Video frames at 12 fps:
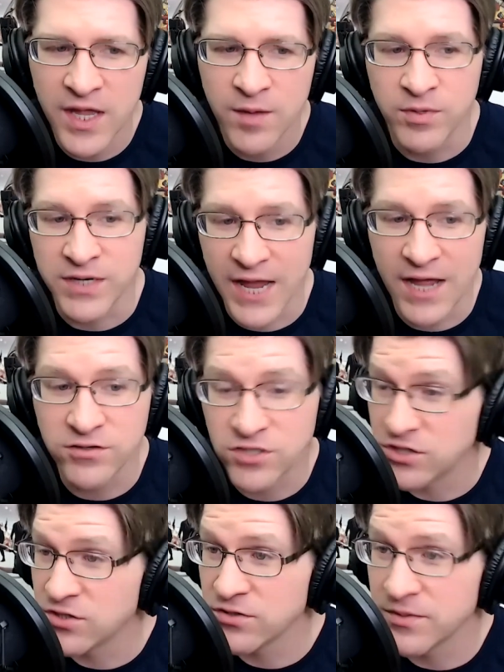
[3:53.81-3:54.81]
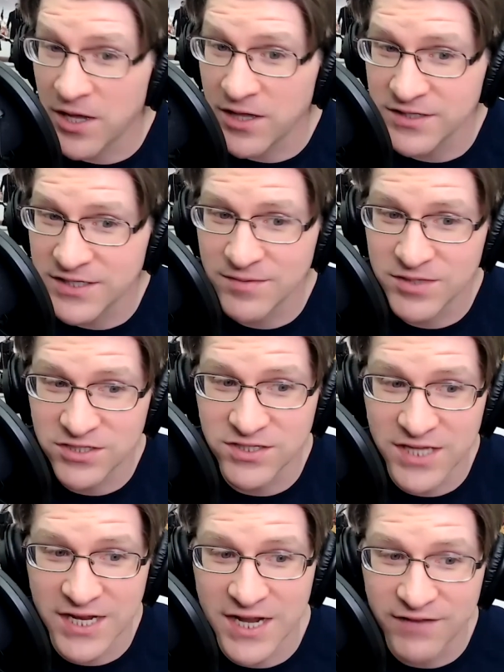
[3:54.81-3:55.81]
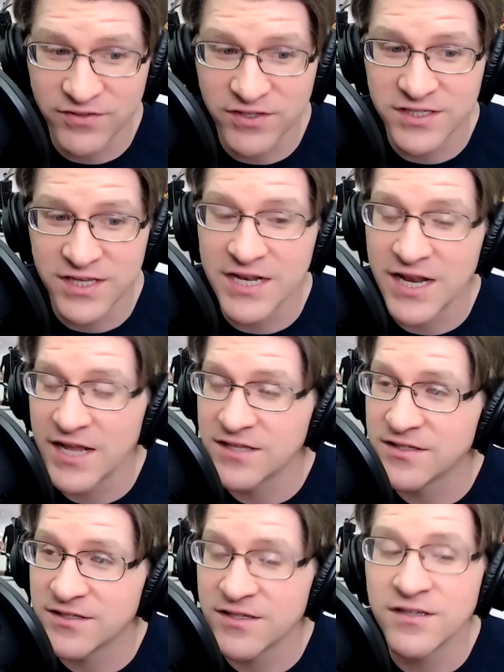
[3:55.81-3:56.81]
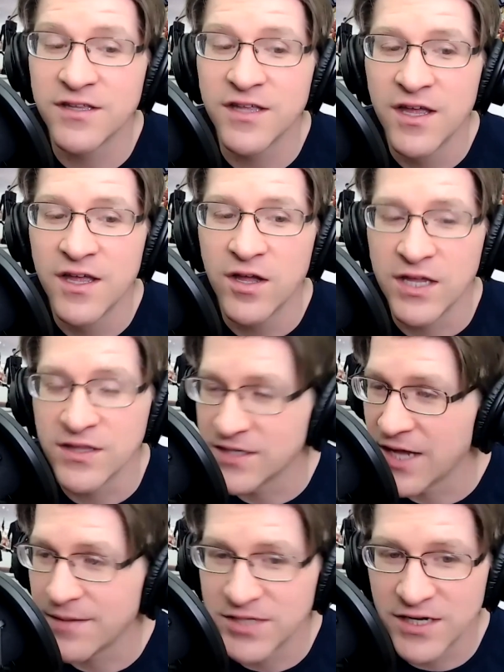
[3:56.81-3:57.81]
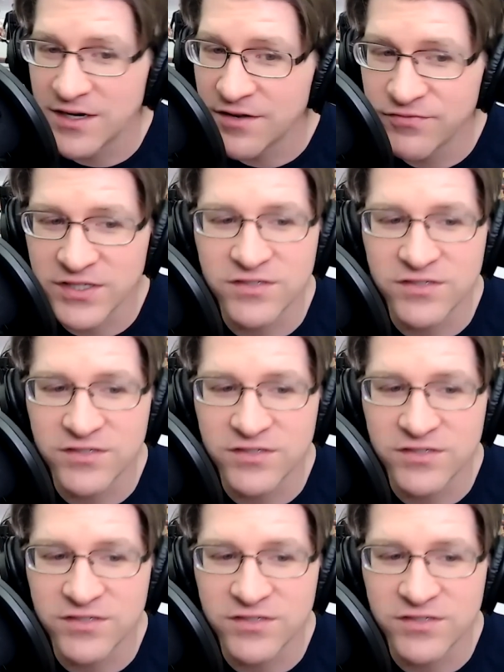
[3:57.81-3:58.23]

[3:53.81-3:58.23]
but now she shows up all the time because she's on Netflix, and it's still in the top 10 on Netflix.